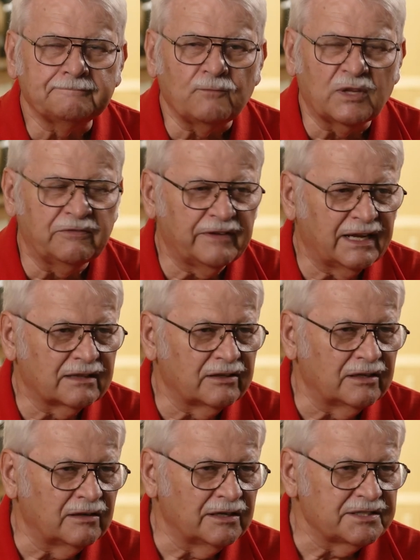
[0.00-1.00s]
In fact,
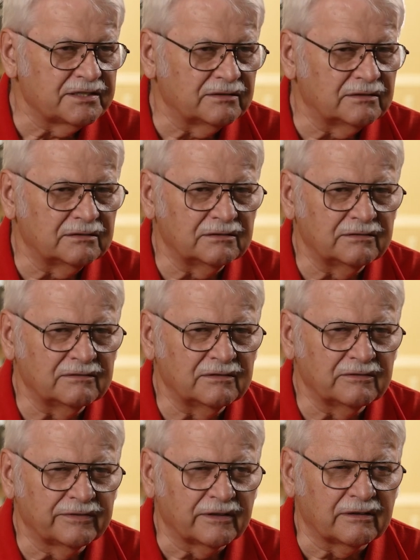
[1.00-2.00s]
they also
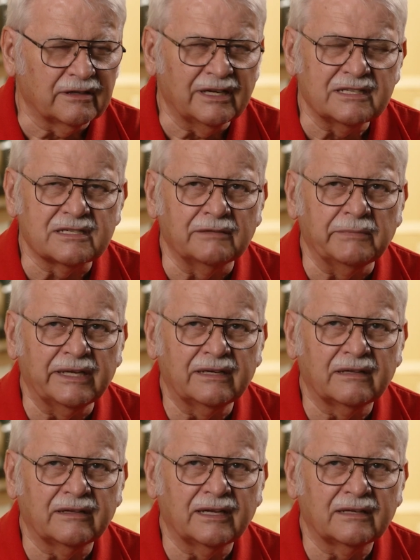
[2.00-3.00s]
further
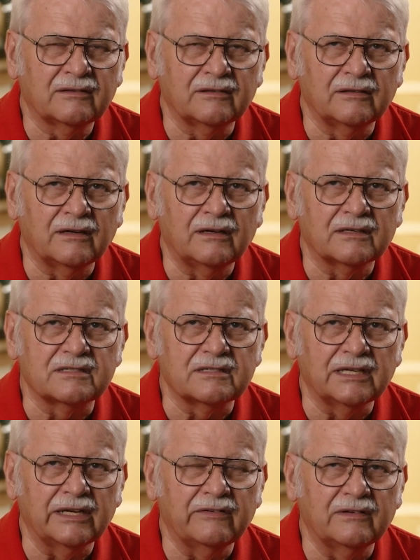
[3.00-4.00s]
estimated that dogs
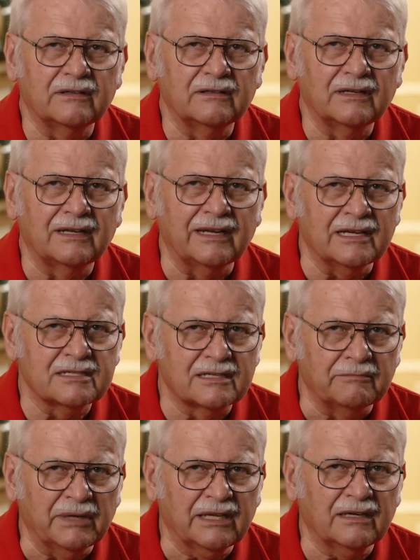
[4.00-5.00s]
saved an
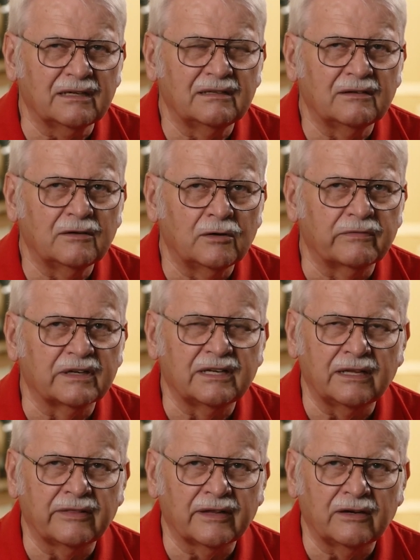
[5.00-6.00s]
estimated over
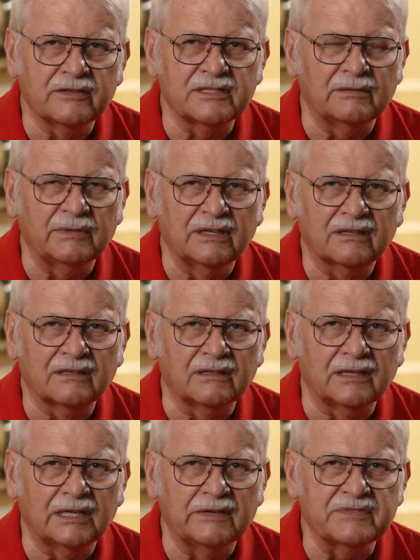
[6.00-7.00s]
10,000 American
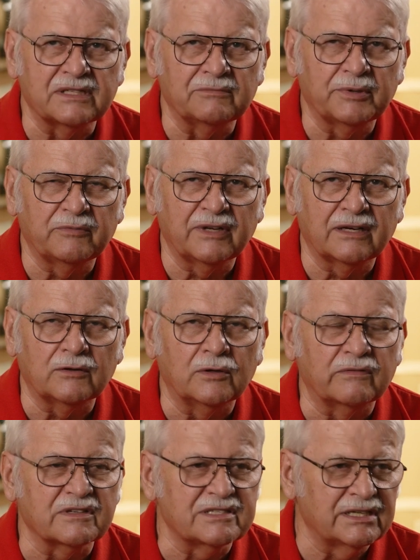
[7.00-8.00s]
lives and prevented
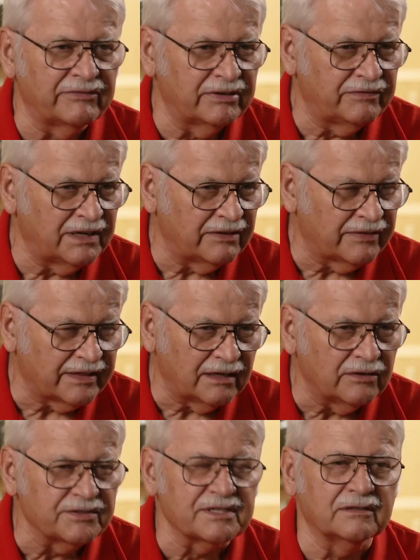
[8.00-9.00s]
over
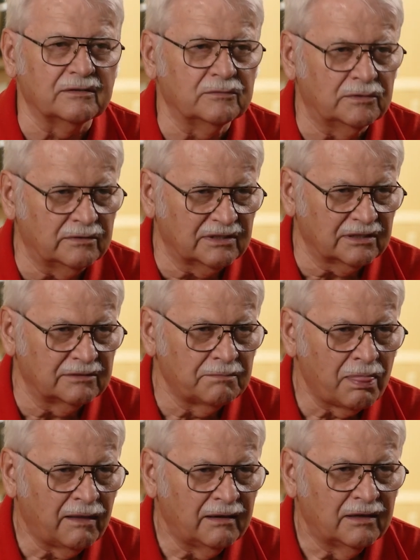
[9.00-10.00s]
75,000 wounded.
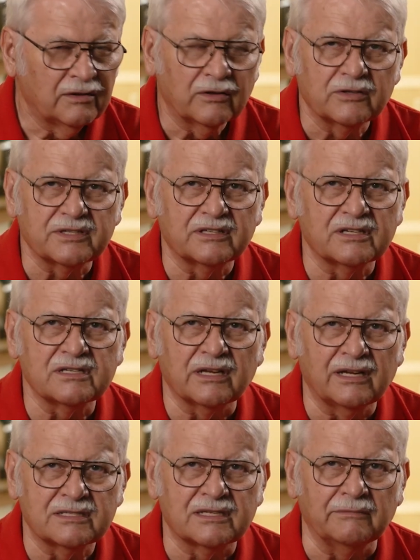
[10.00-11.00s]
Those are just
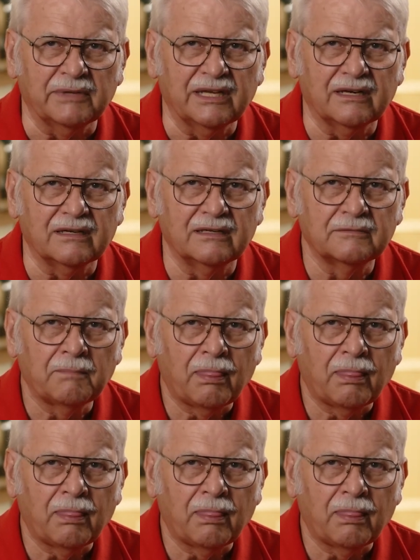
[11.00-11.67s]
estimated.